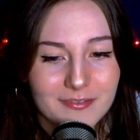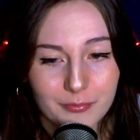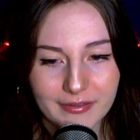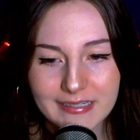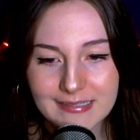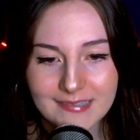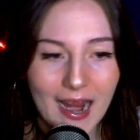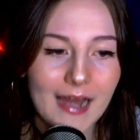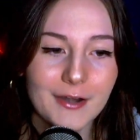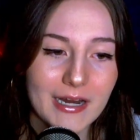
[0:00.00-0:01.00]
it's really
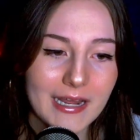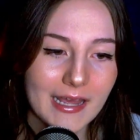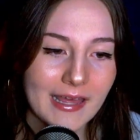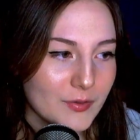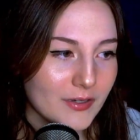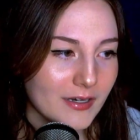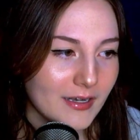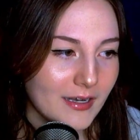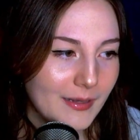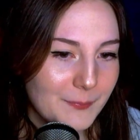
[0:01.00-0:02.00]
tiring for
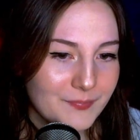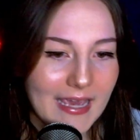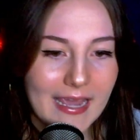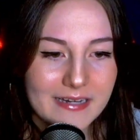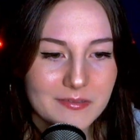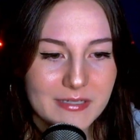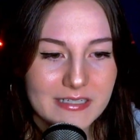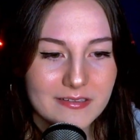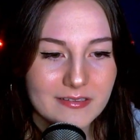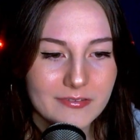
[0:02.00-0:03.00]
um, EA to
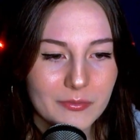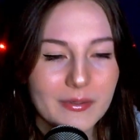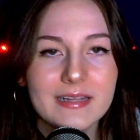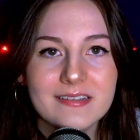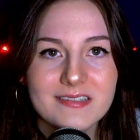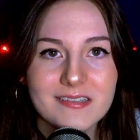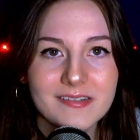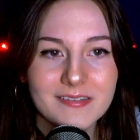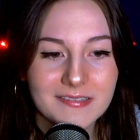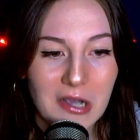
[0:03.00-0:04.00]
be doing
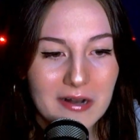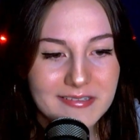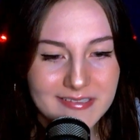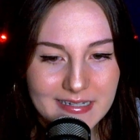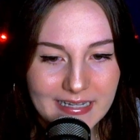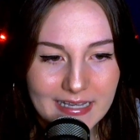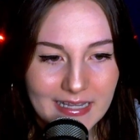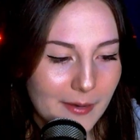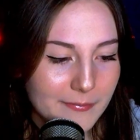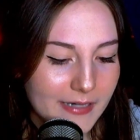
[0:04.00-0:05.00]
this constantly,
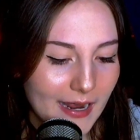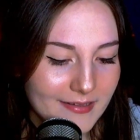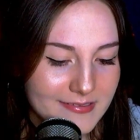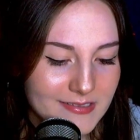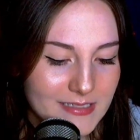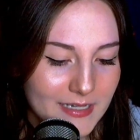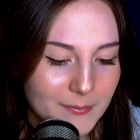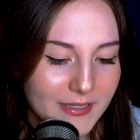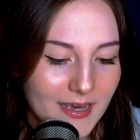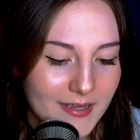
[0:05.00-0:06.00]
um, not
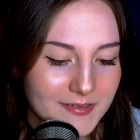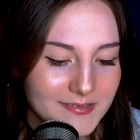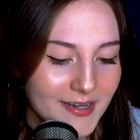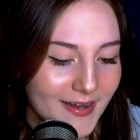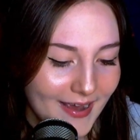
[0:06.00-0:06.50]
listening because